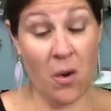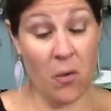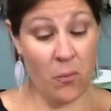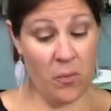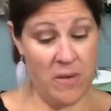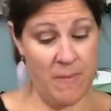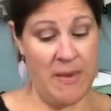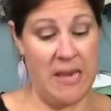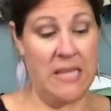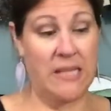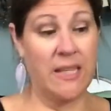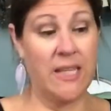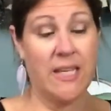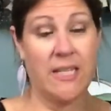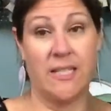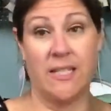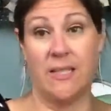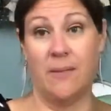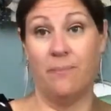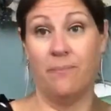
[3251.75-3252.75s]
We made
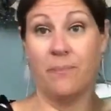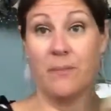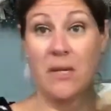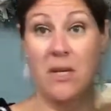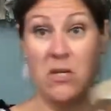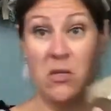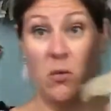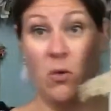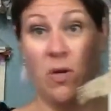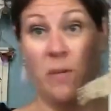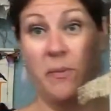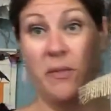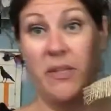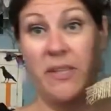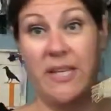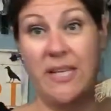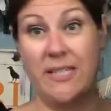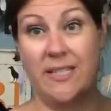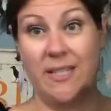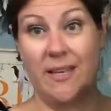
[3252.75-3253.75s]
this adorable
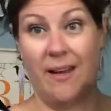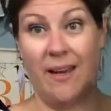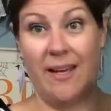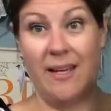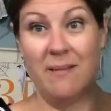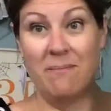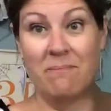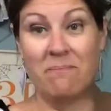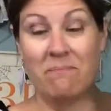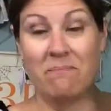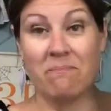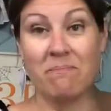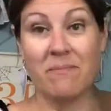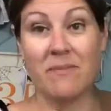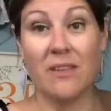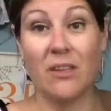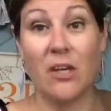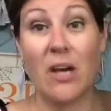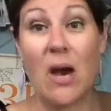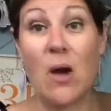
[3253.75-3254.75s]
thing tonight.
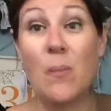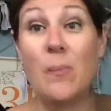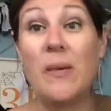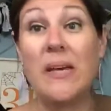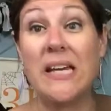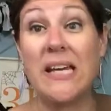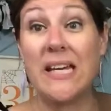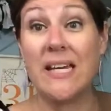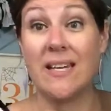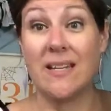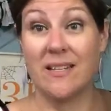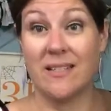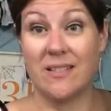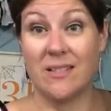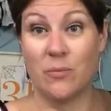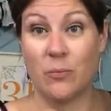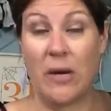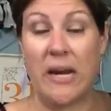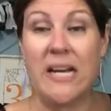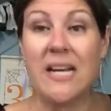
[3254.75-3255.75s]
Look how big he
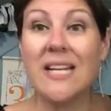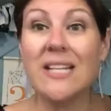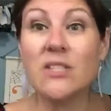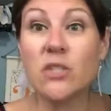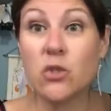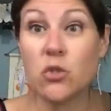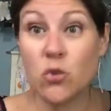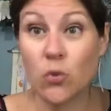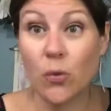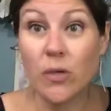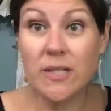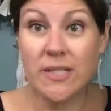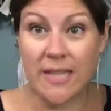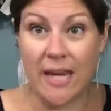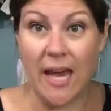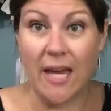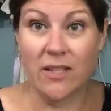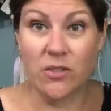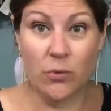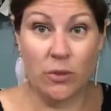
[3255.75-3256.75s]
is, right? It's a door
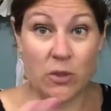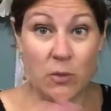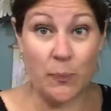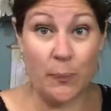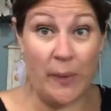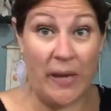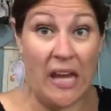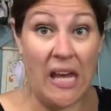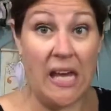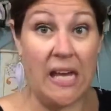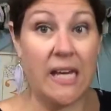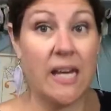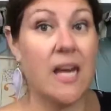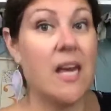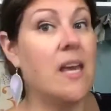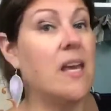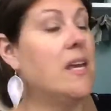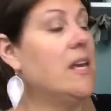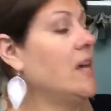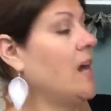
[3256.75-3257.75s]
tag, so he's big.
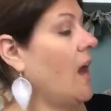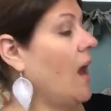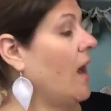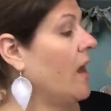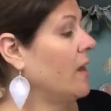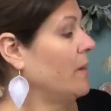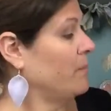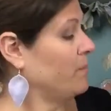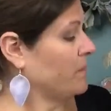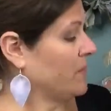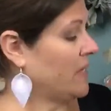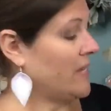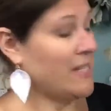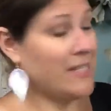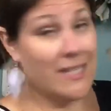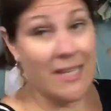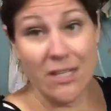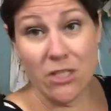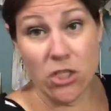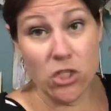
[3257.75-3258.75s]
Um, he's
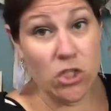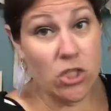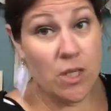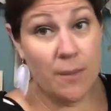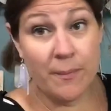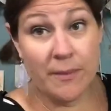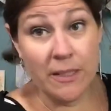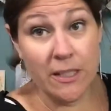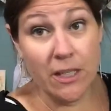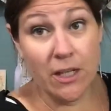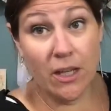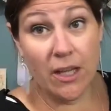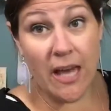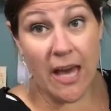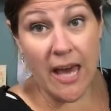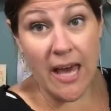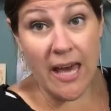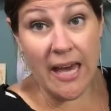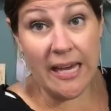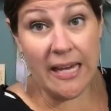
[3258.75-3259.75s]
not just some little
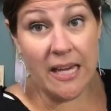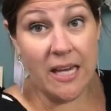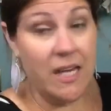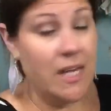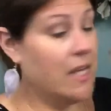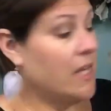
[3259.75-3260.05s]
guy.